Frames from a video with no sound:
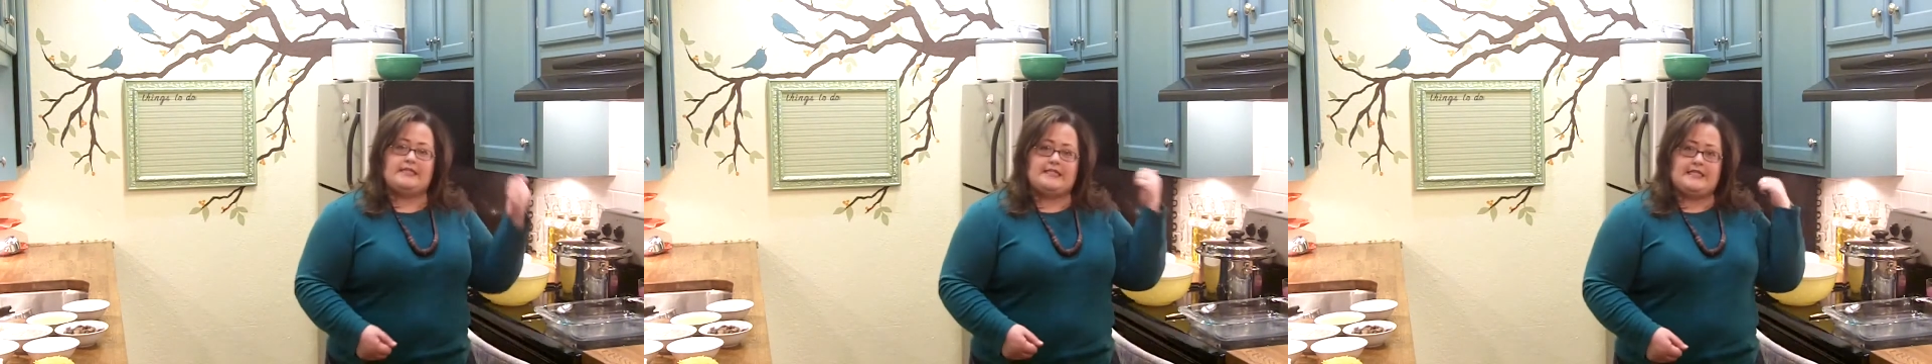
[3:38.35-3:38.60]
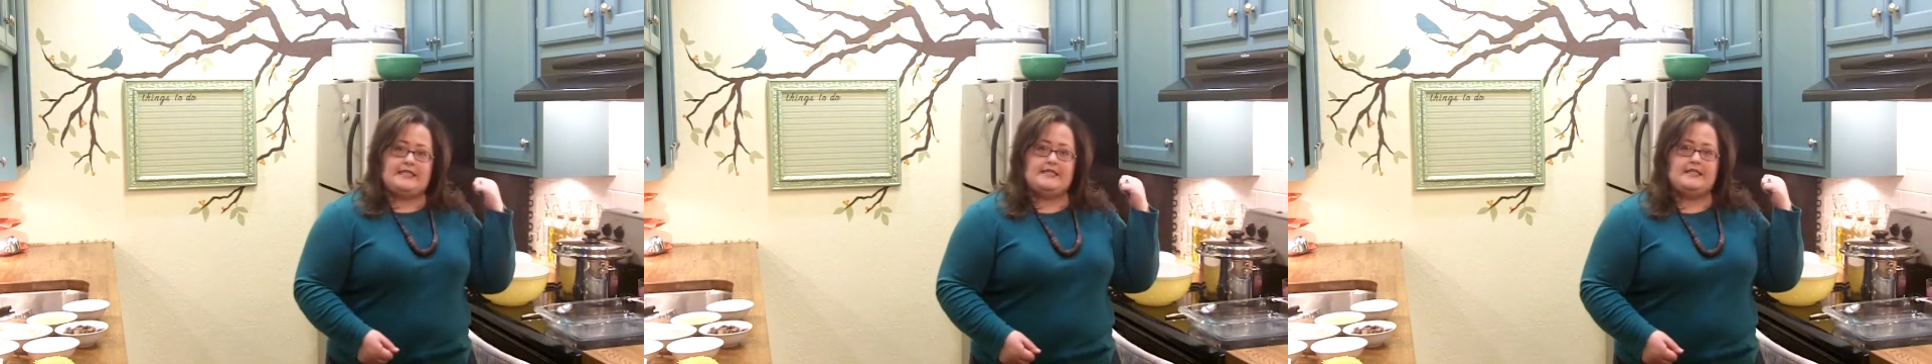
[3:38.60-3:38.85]
I
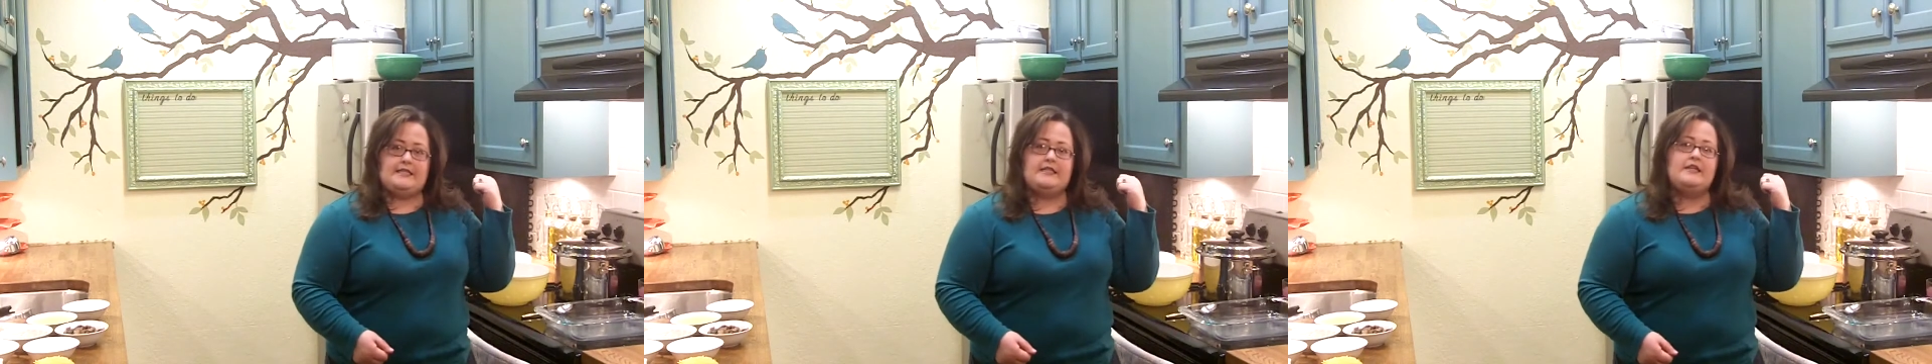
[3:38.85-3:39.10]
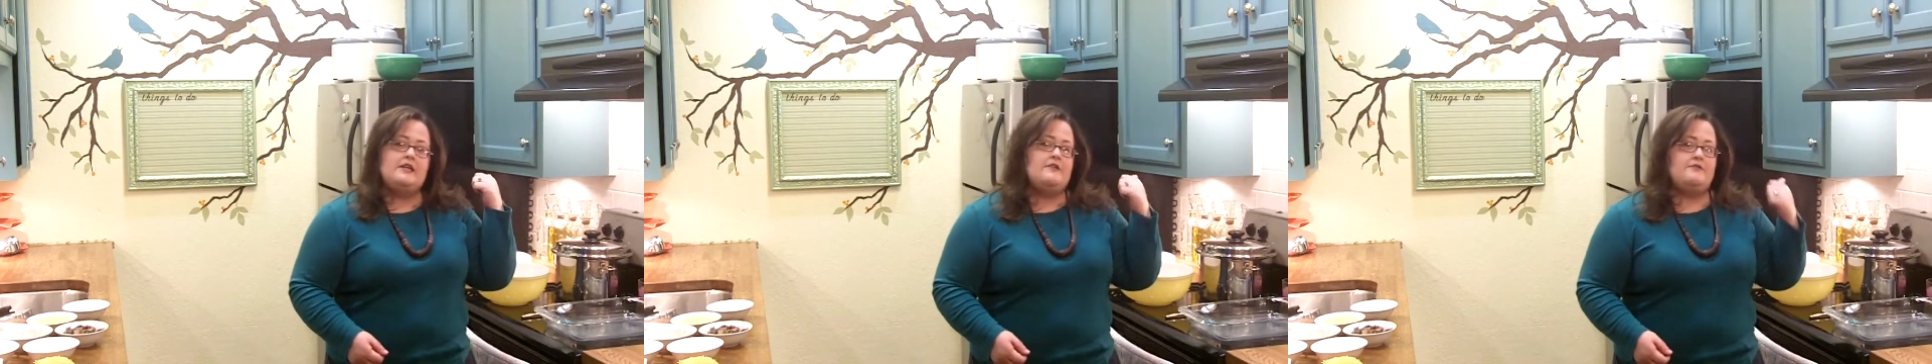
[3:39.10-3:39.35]
can stick in
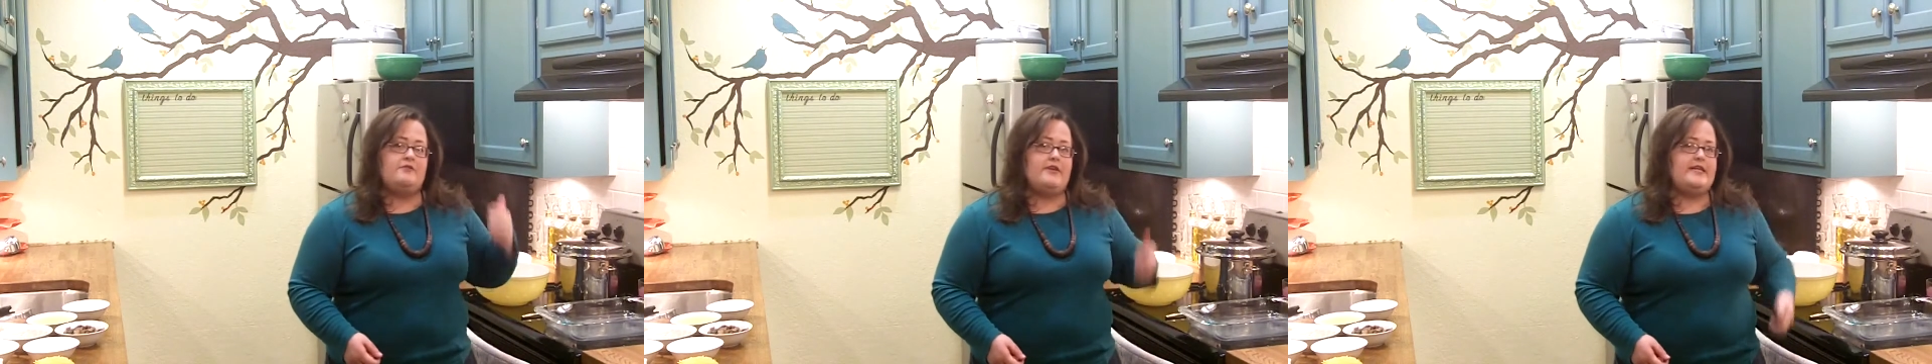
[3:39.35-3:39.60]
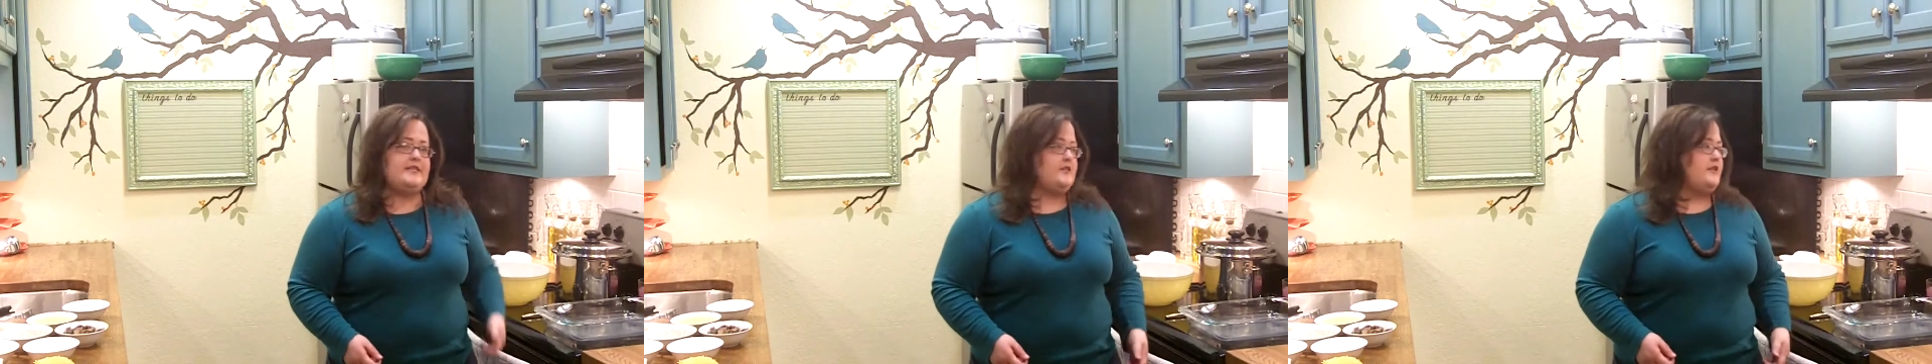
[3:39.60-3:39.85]
the
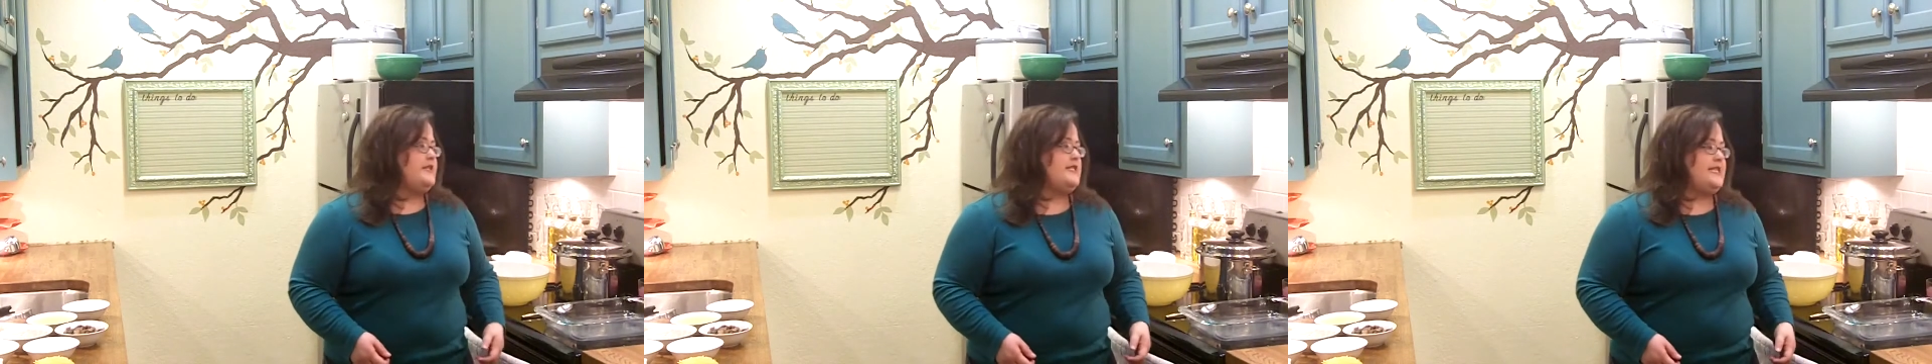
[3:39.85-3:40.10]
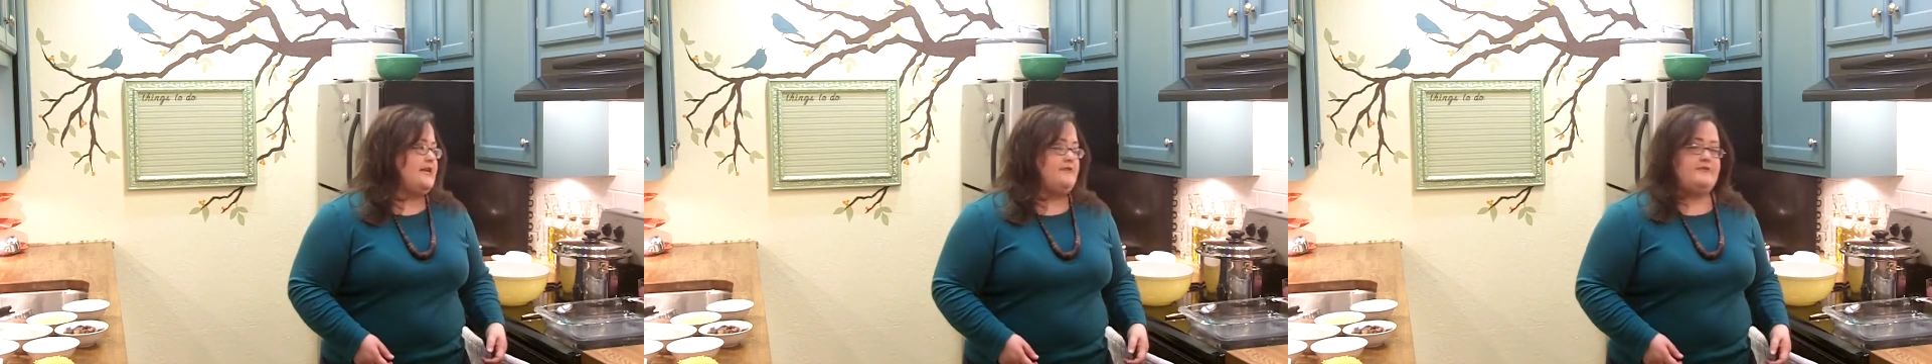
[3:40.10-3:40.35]
freezer
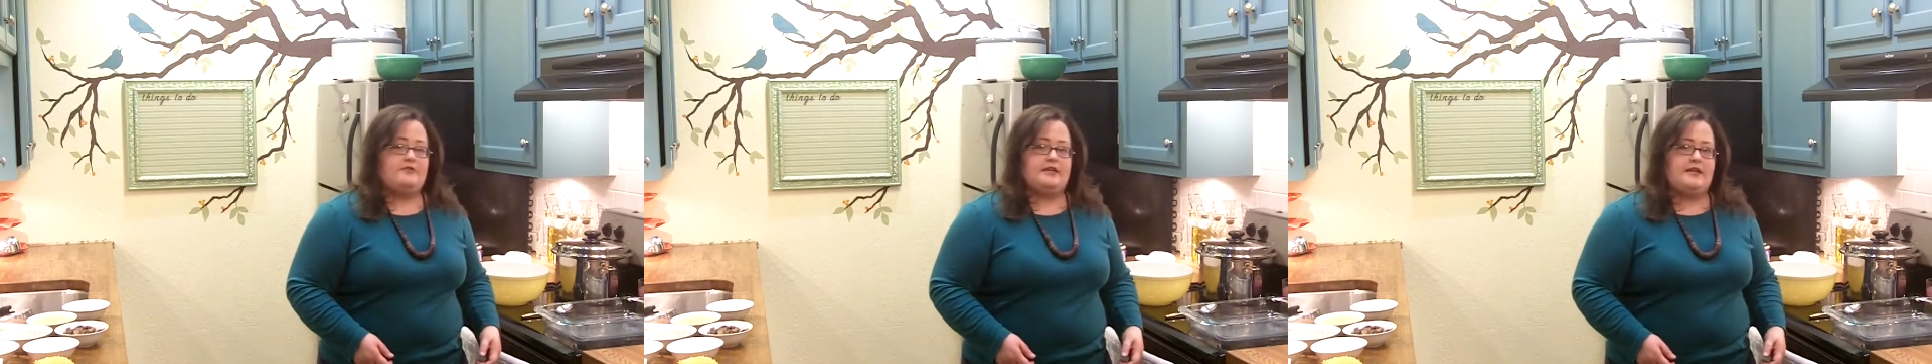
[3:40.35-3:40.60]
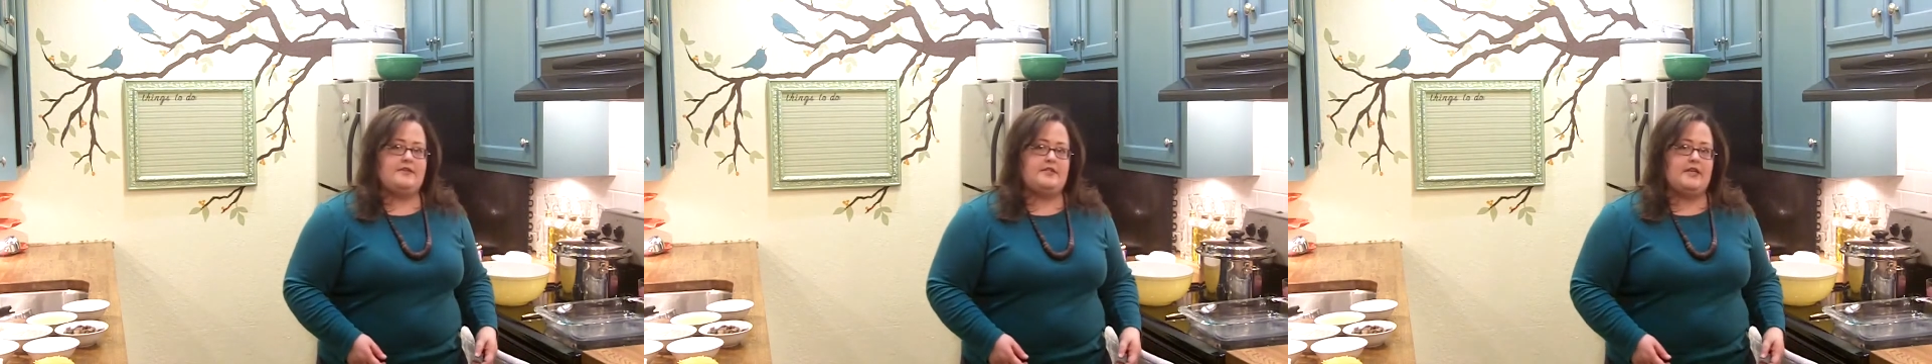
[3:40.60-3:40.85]
and save it
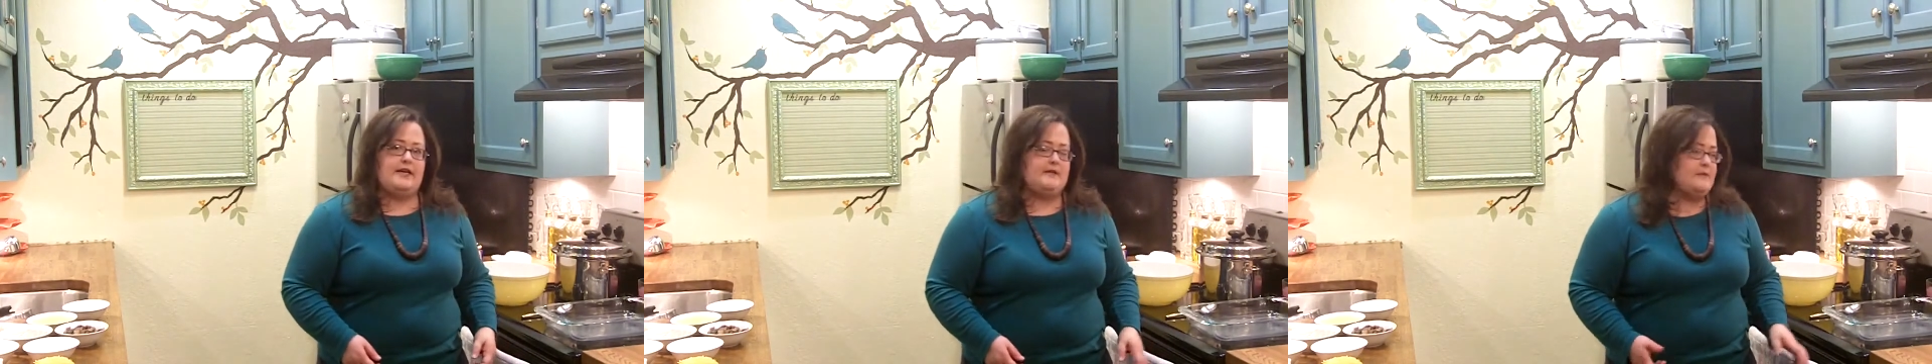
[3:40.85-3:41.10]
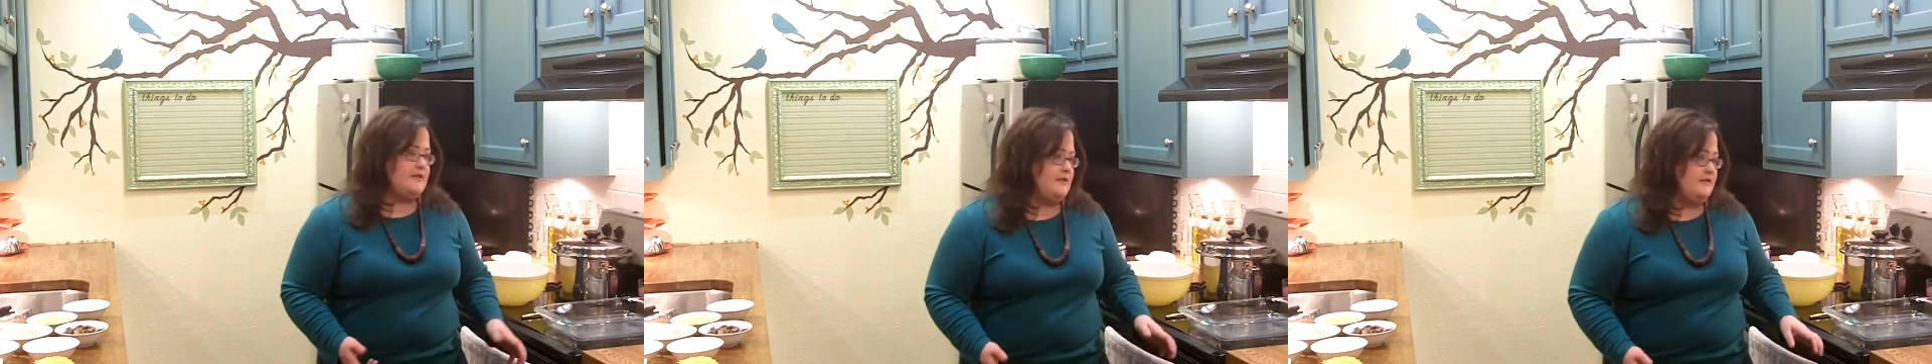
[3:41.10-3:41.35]
for another time.